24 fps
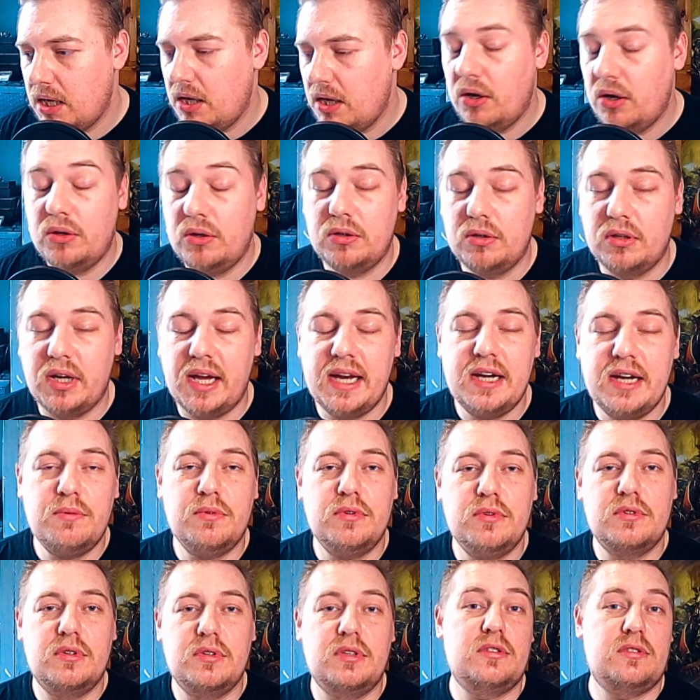Oh,
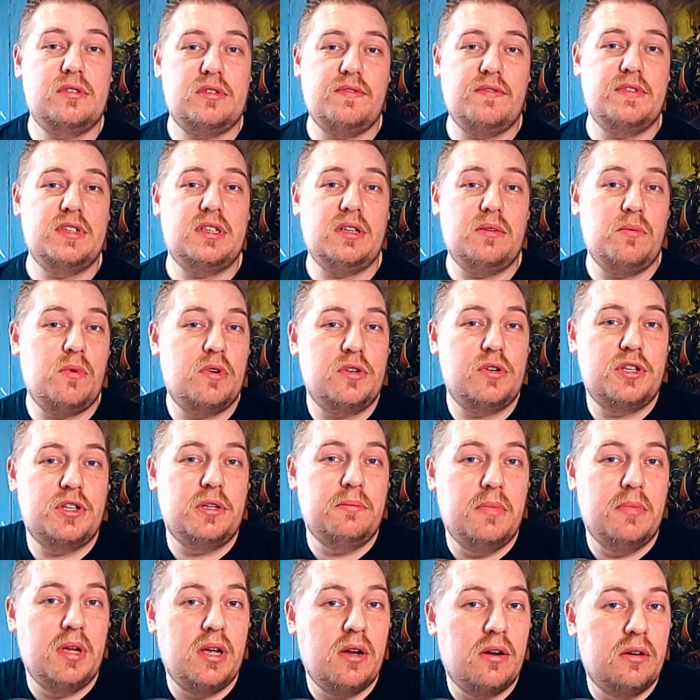anyone that's obviously watching
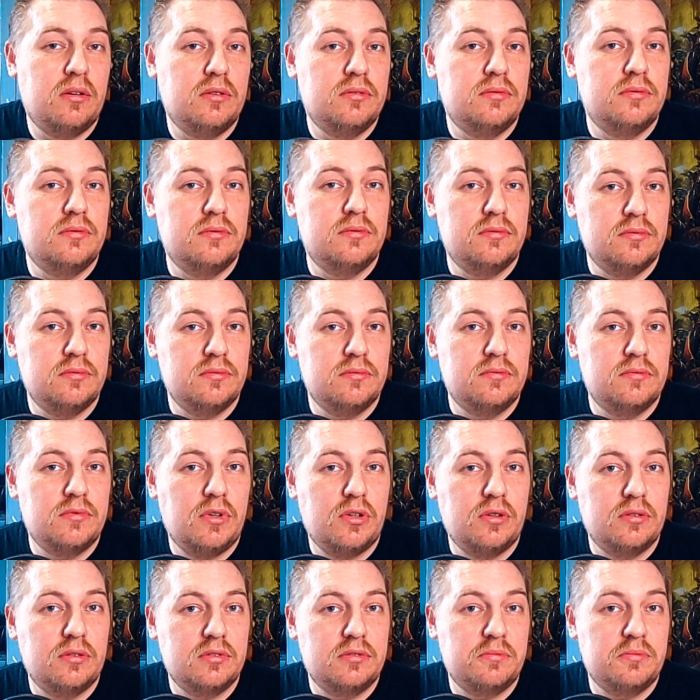me on,
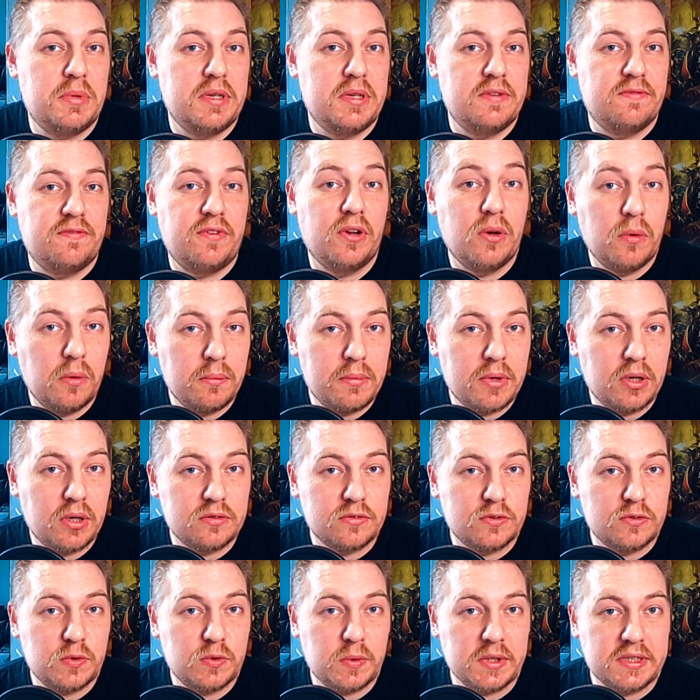or has been following me on
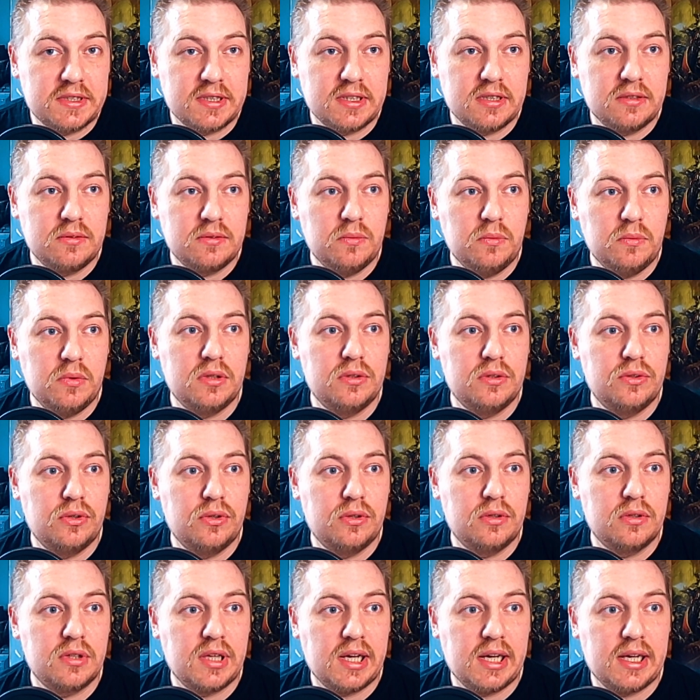Twitter, will
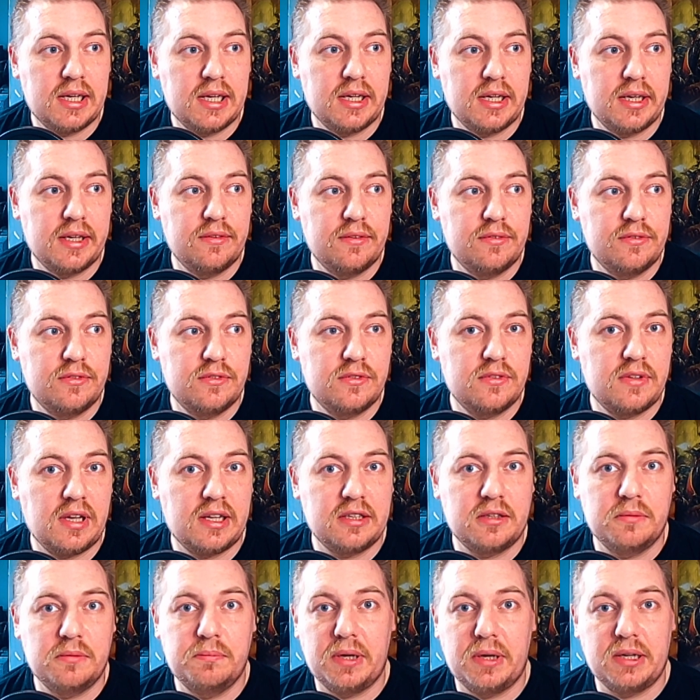know that I've
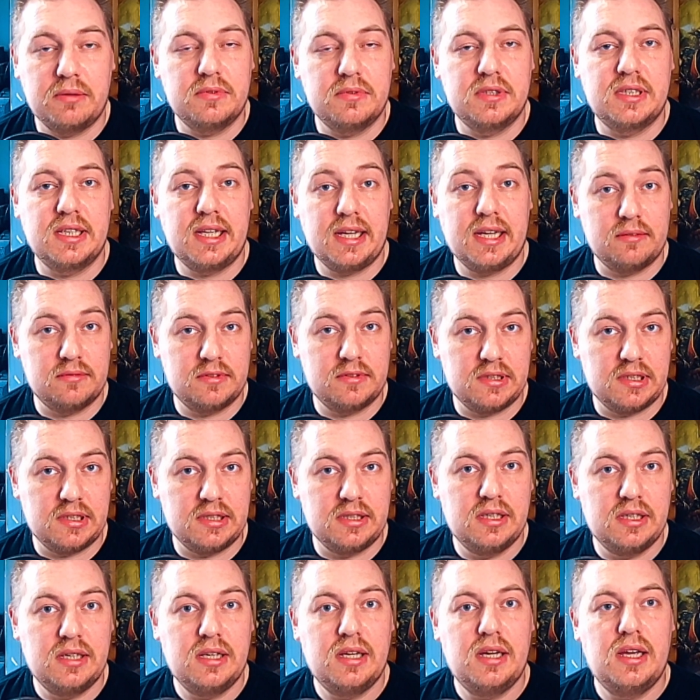started back with the counselling.
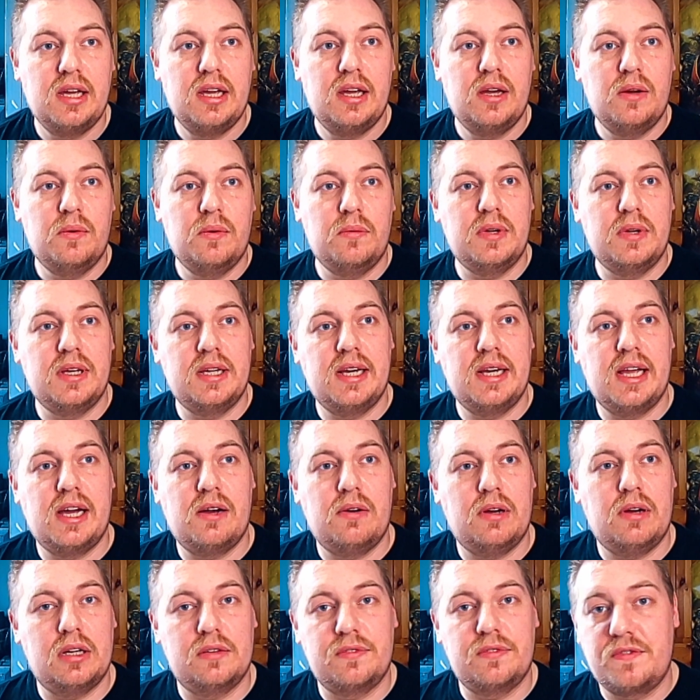We now
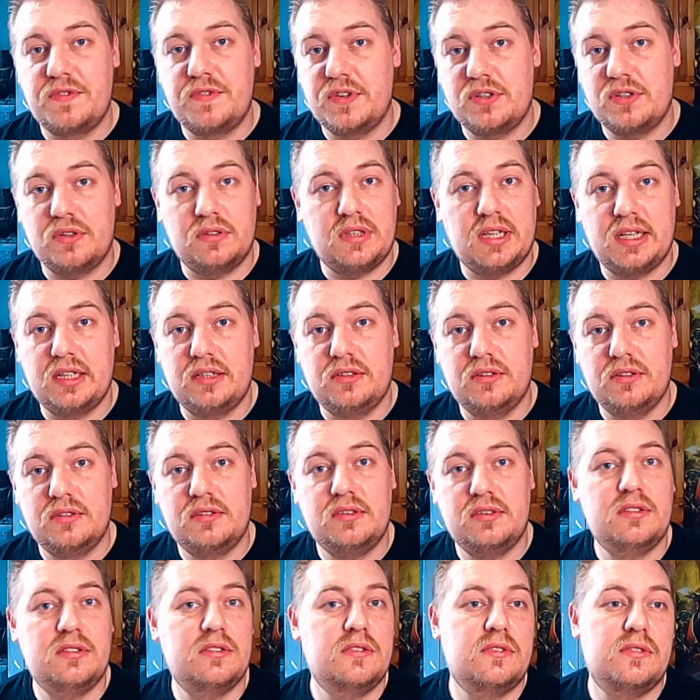have official
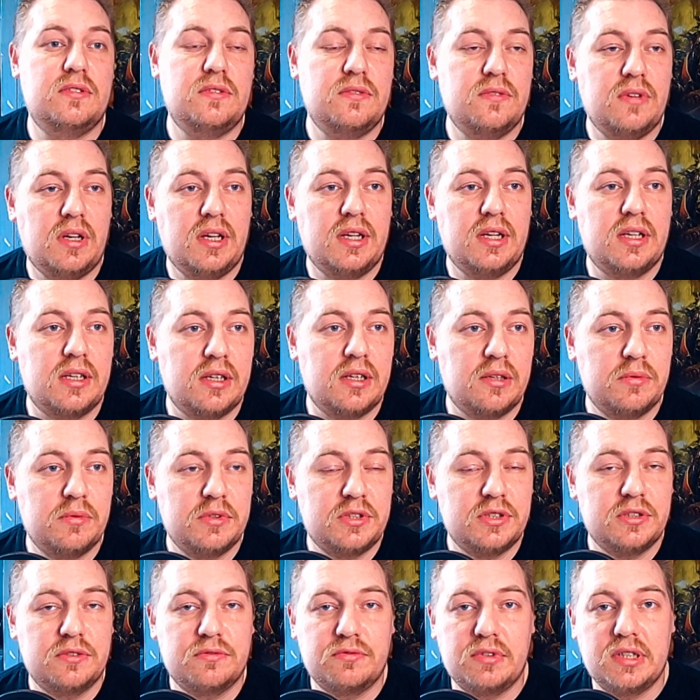diagnosis, which
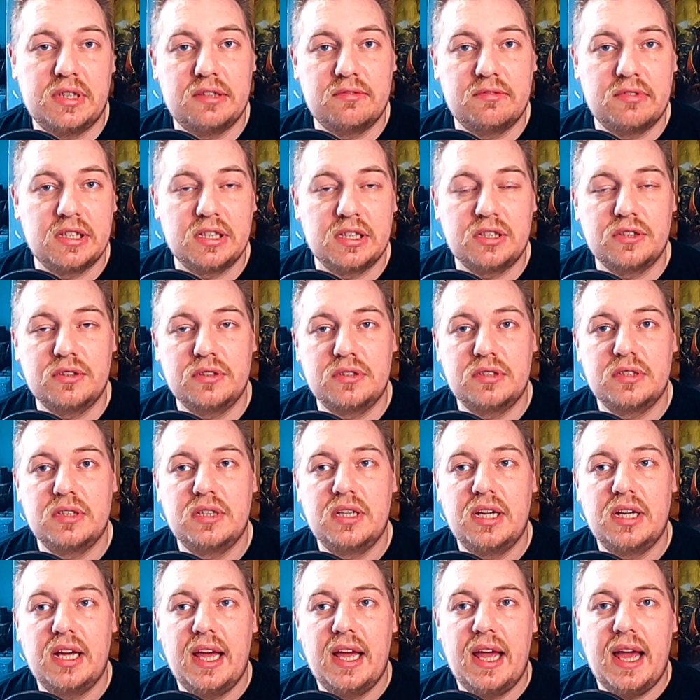is really, really good.
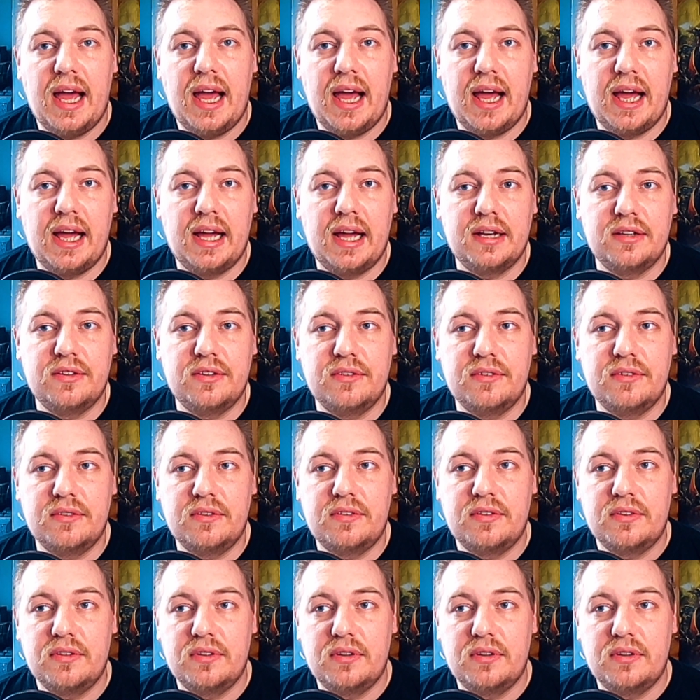And